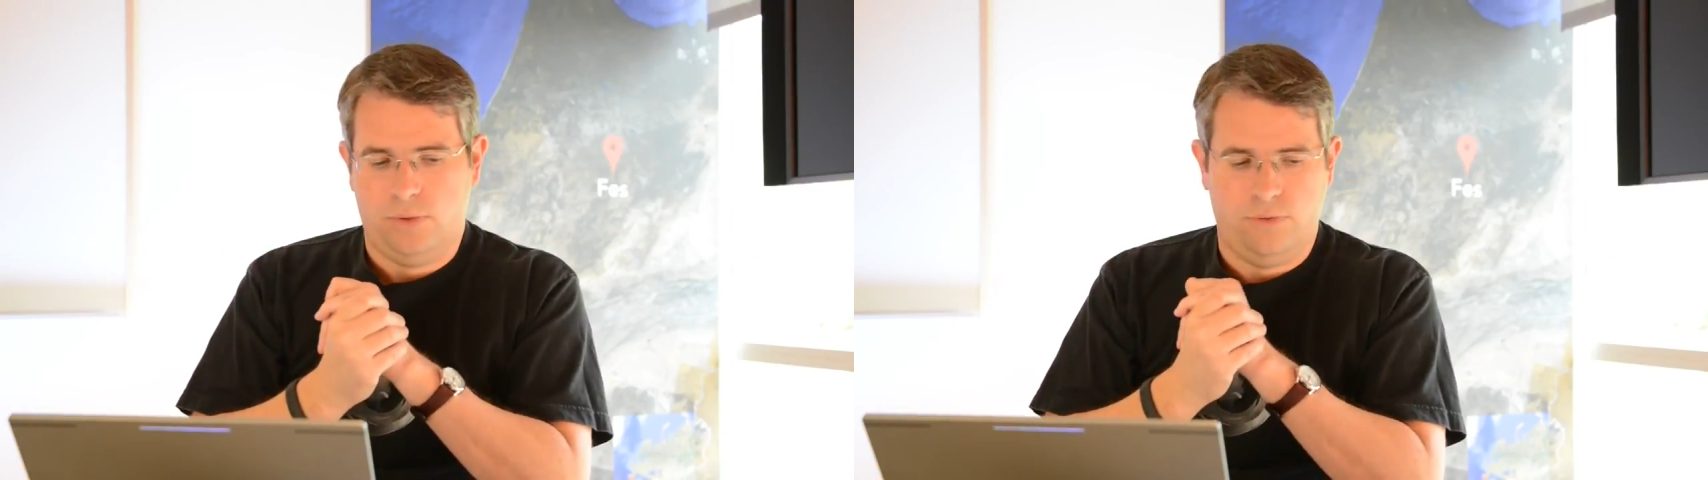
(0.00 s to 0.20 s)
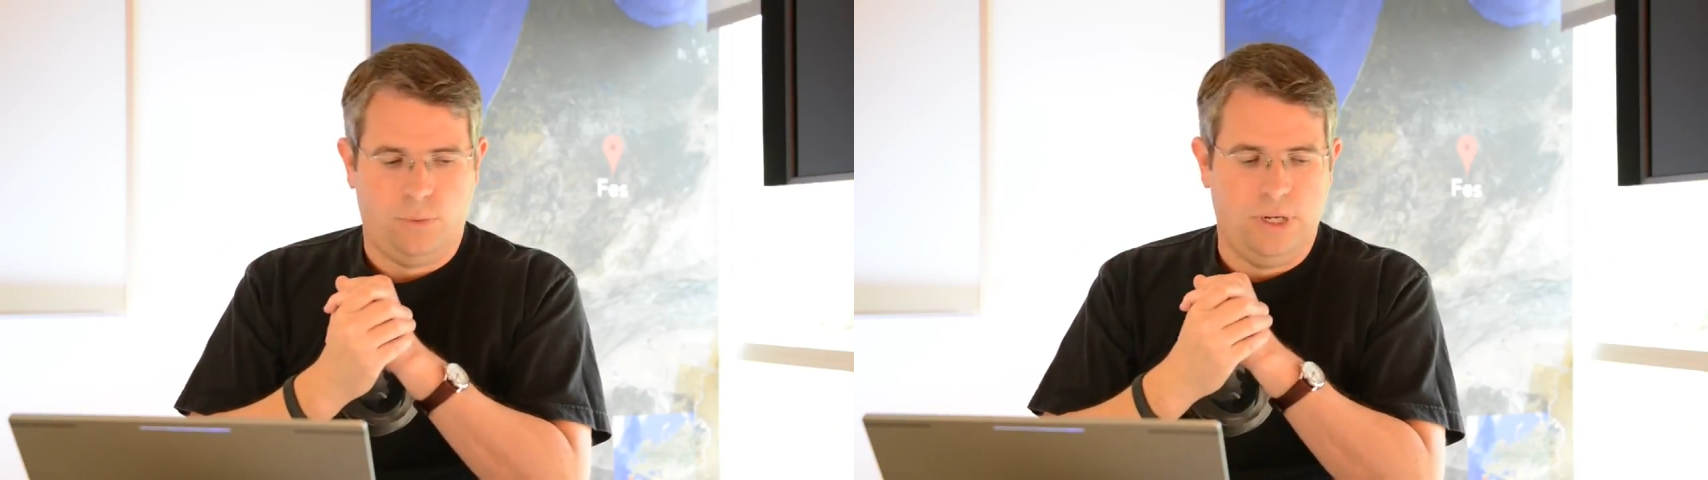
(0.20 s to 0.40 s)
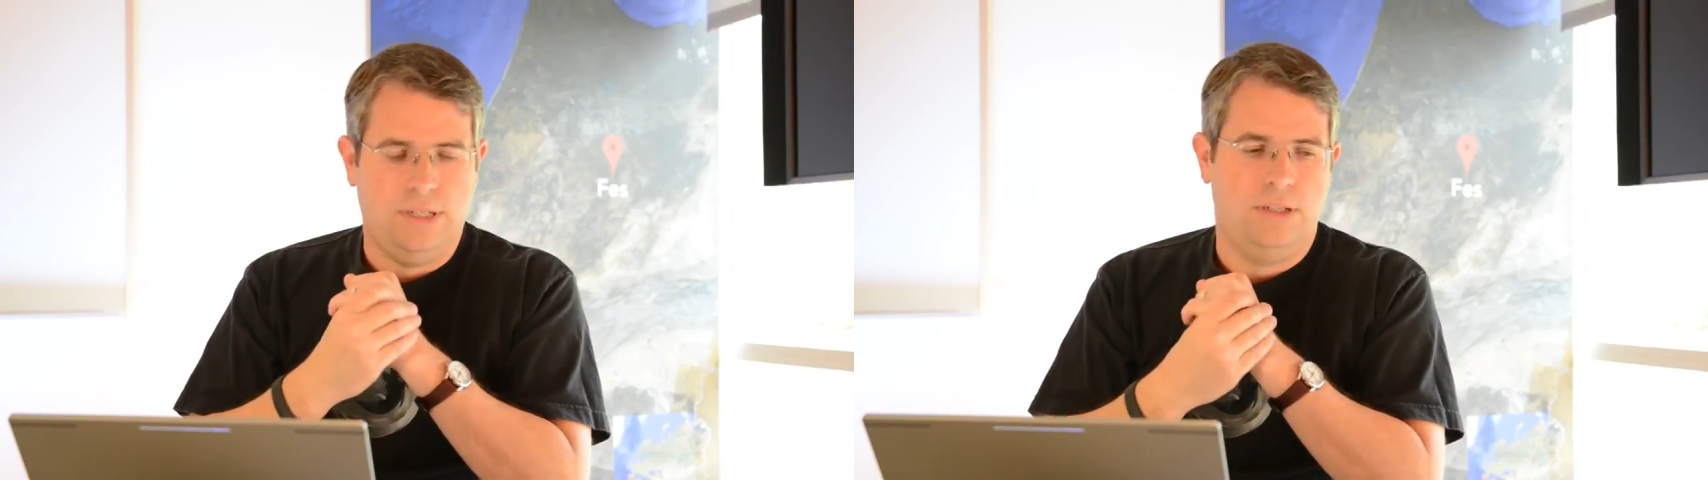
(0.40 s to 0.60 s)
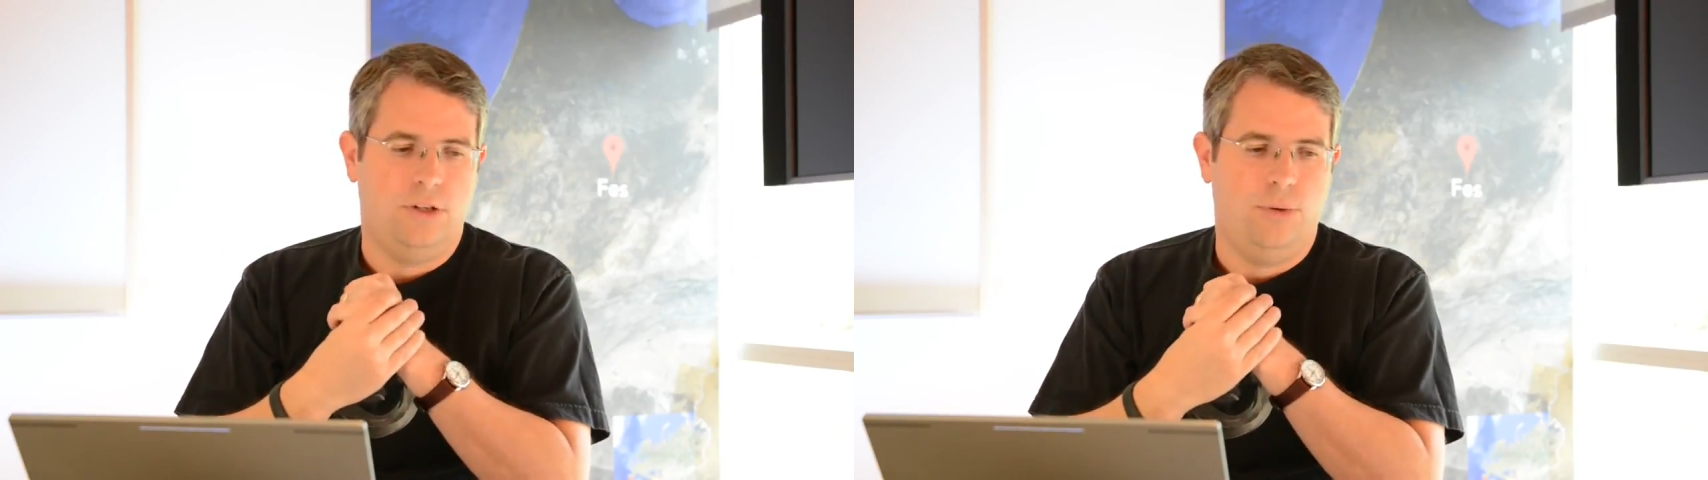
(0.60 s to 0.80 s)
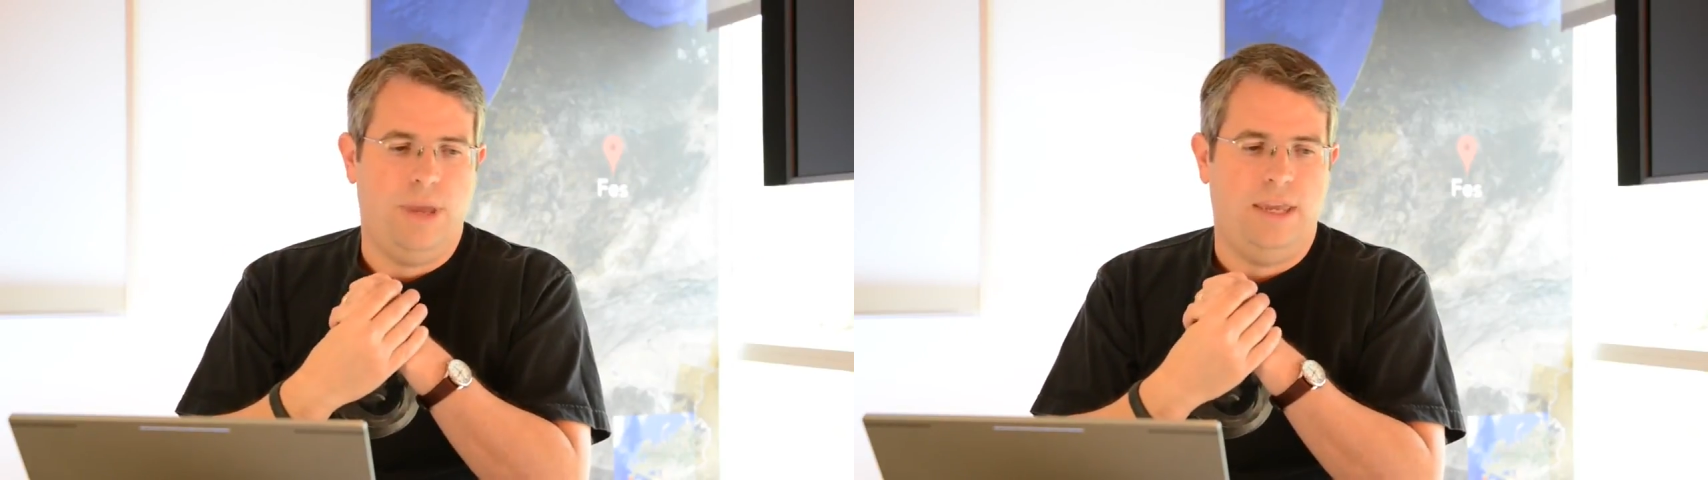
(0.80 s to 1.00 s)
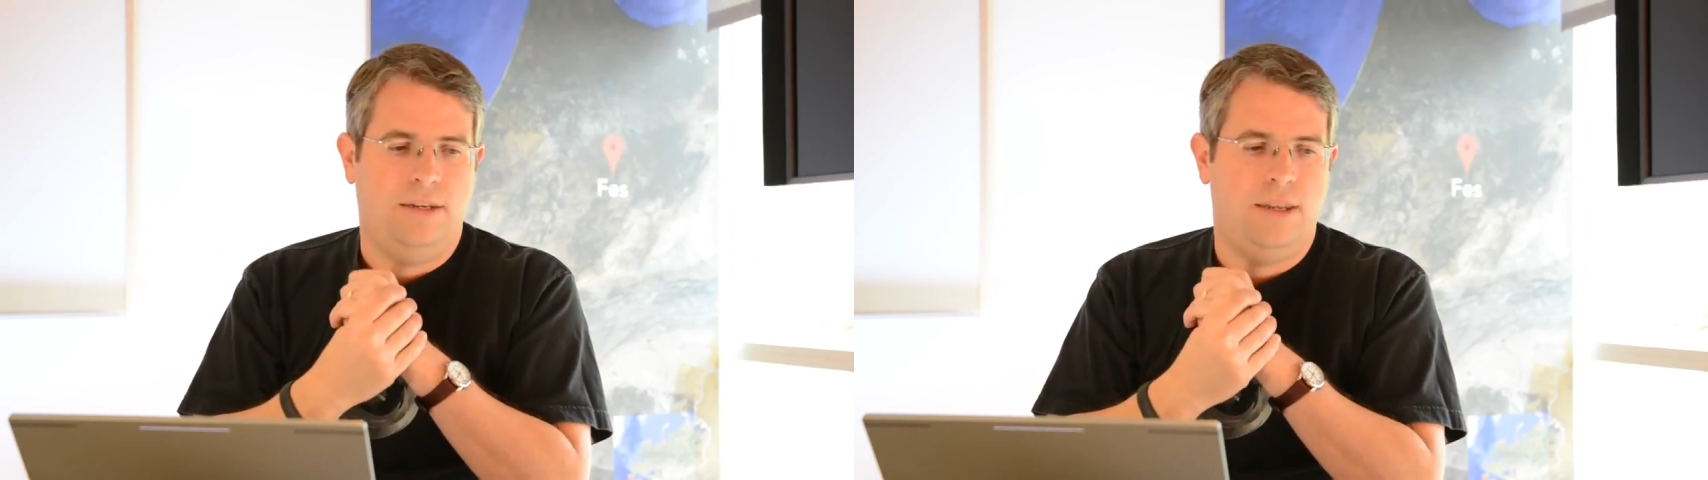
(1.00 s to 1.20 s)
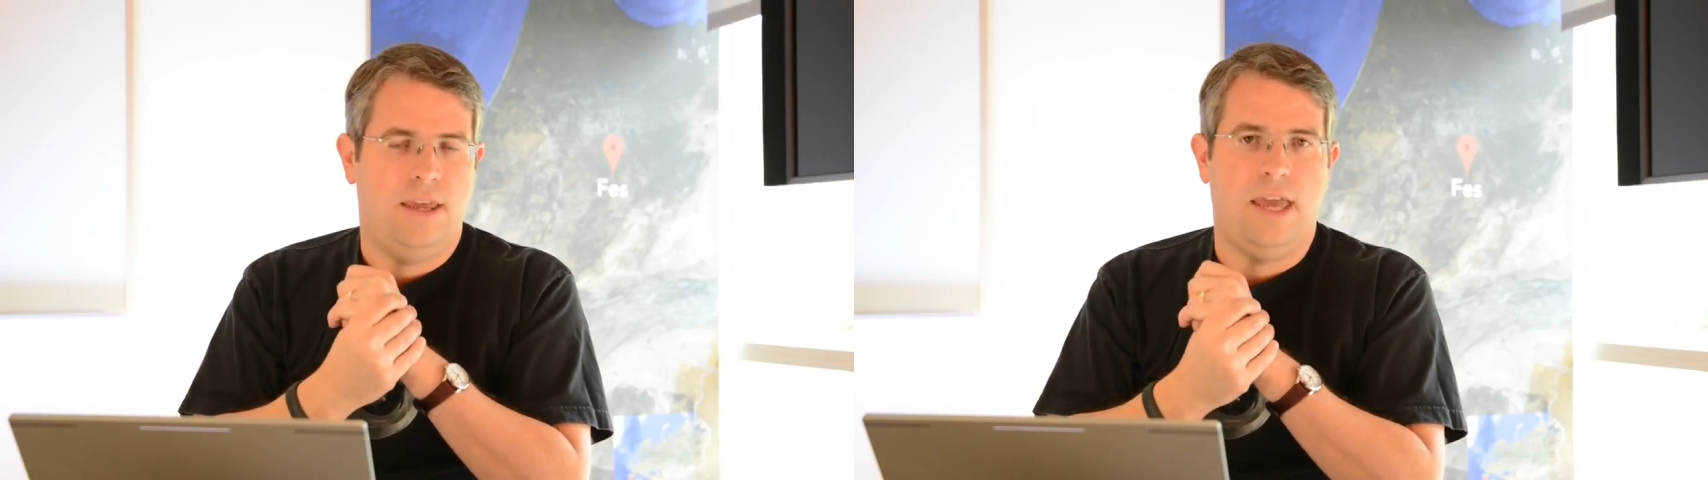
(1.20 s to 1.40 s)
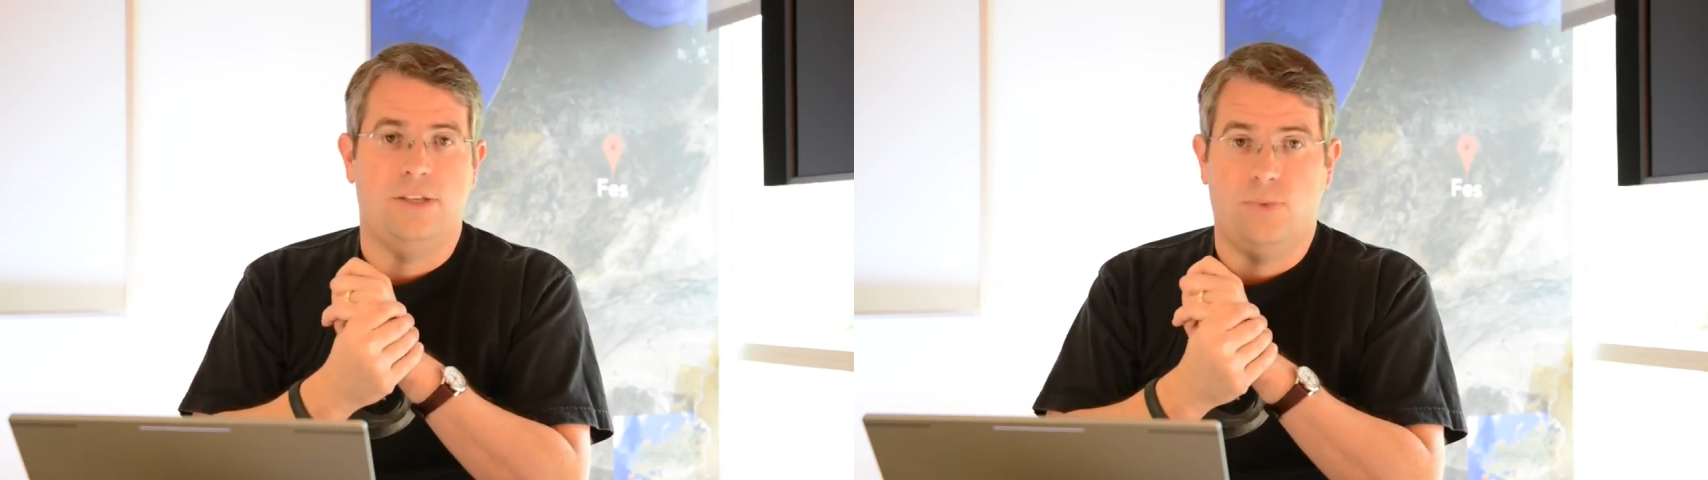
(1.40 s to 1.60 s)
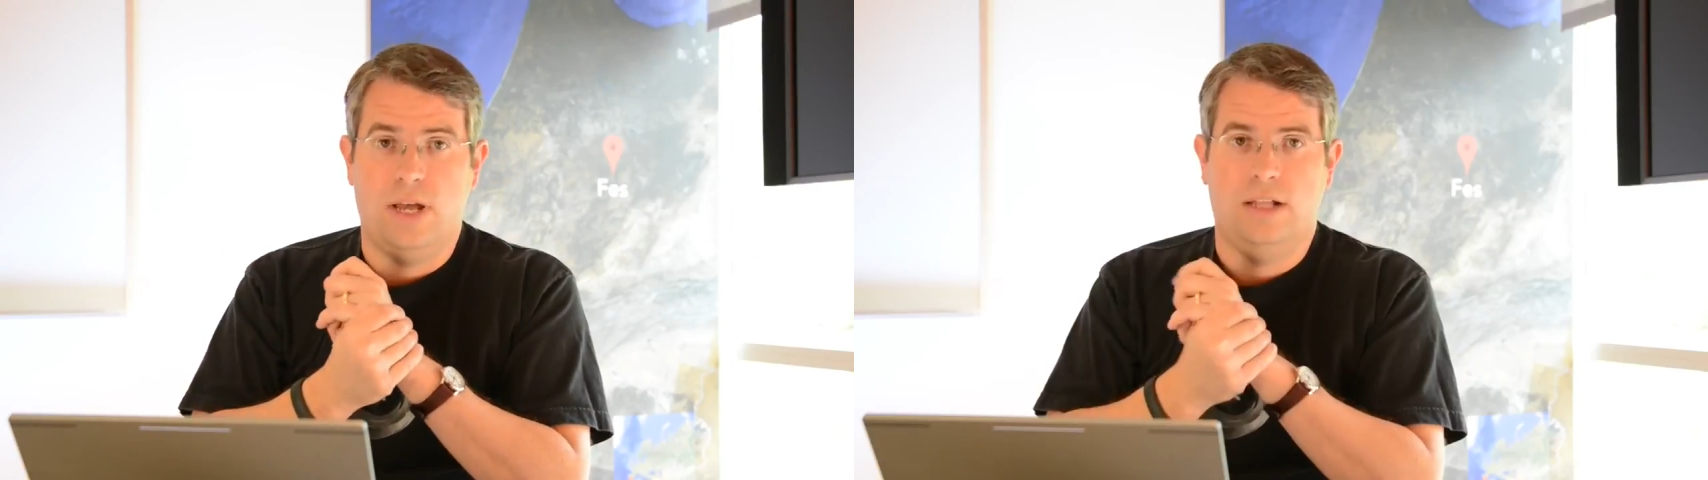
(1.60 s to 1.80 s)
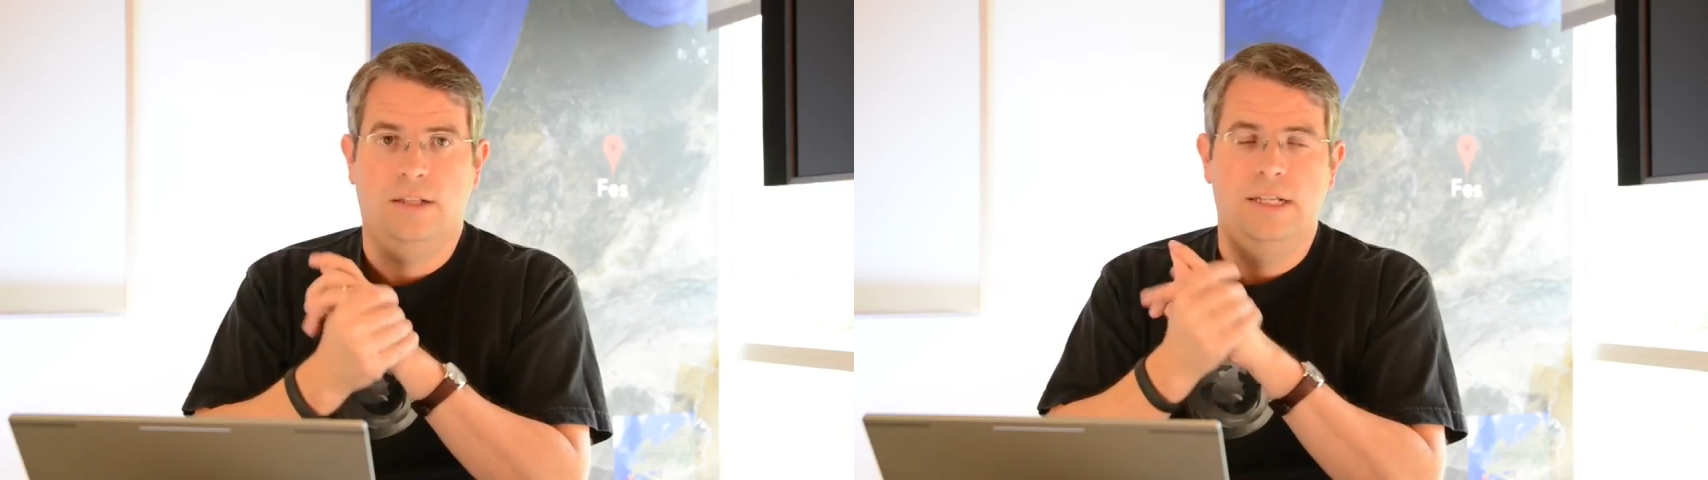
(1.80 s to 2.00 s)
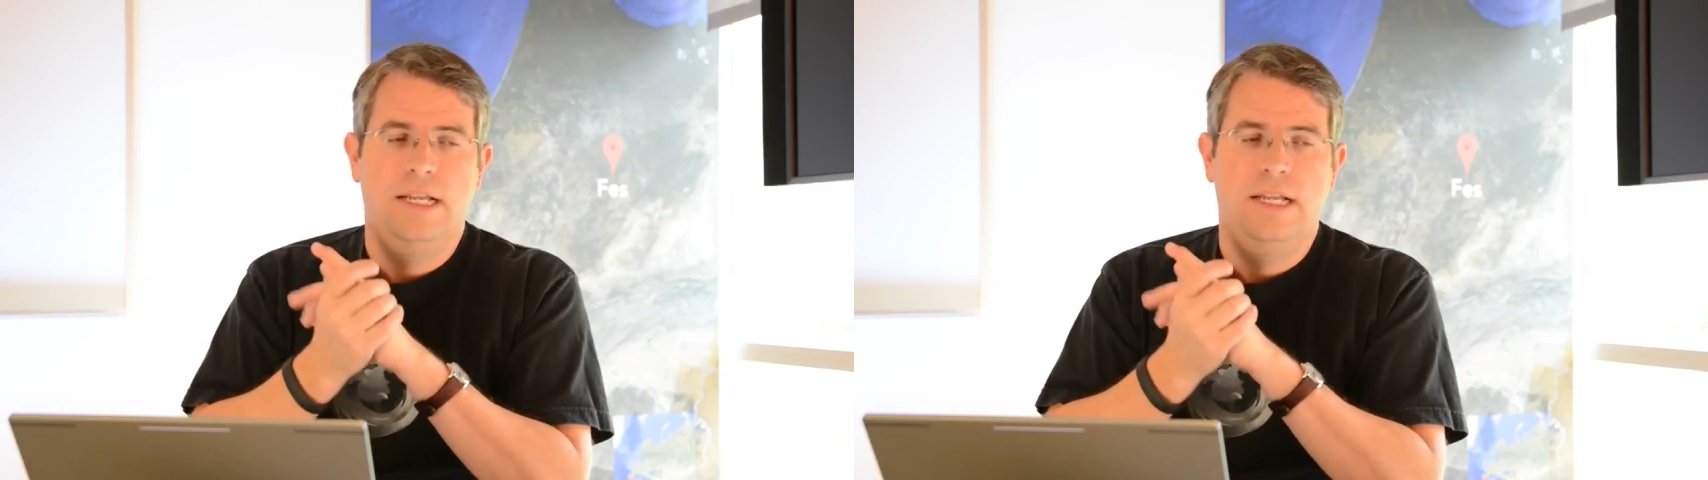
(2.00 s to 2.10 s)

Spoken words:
avoid the domain as well.